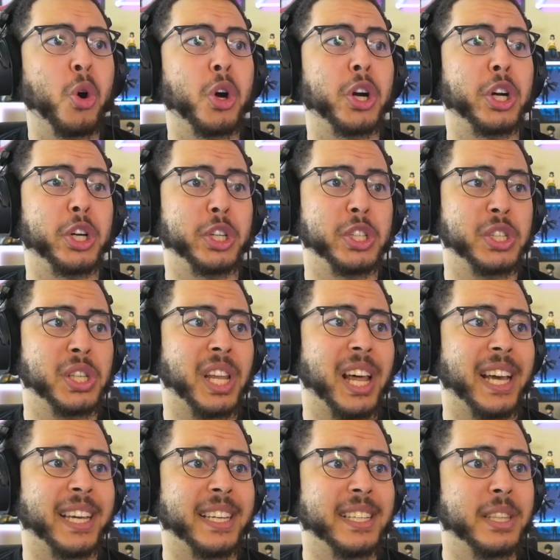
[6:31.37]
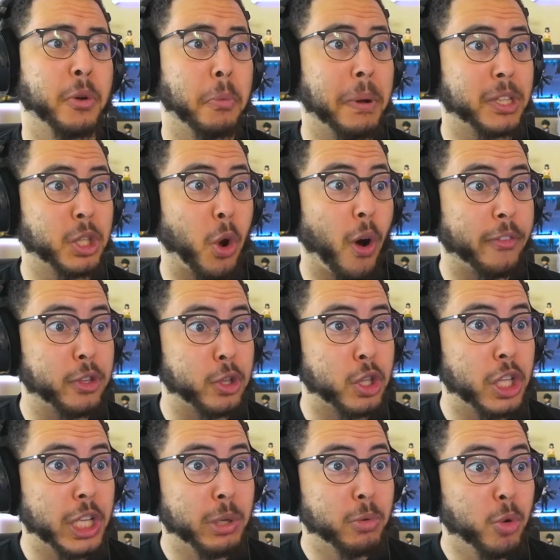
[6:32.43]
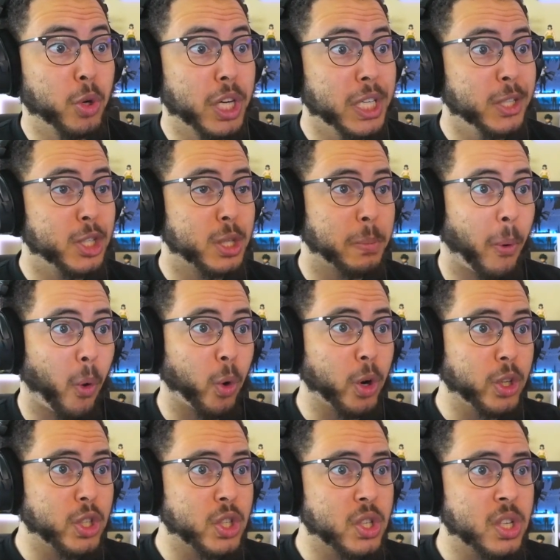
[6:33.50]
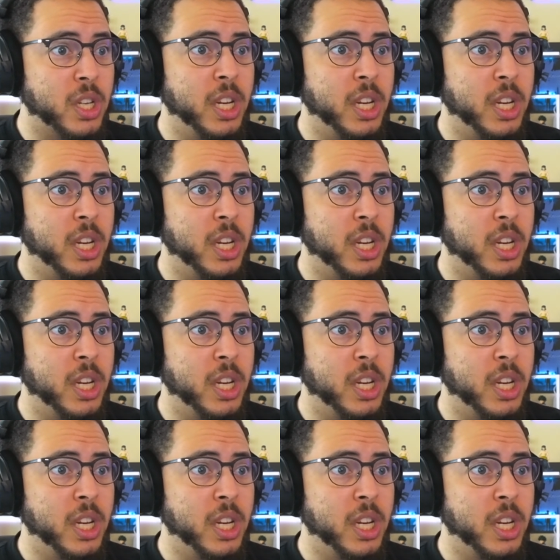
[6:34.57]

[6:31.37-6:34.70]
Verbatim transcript: Good slice. They're about to go after Liliruca and the supports.